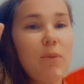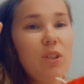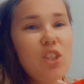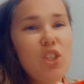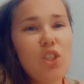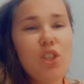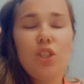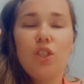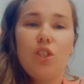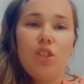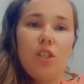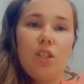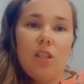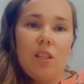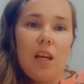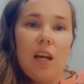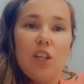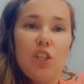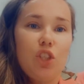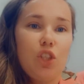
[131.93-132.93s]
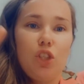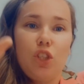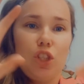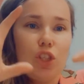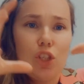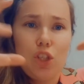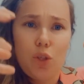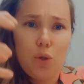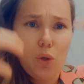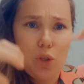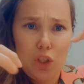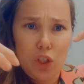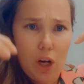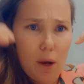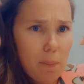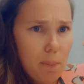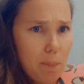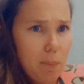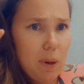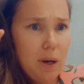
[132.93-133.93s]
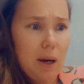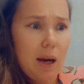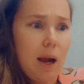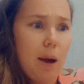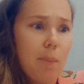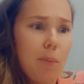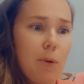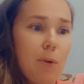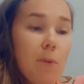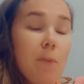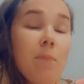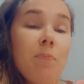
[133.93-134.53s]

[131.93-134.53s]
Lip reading: I should just do a couple.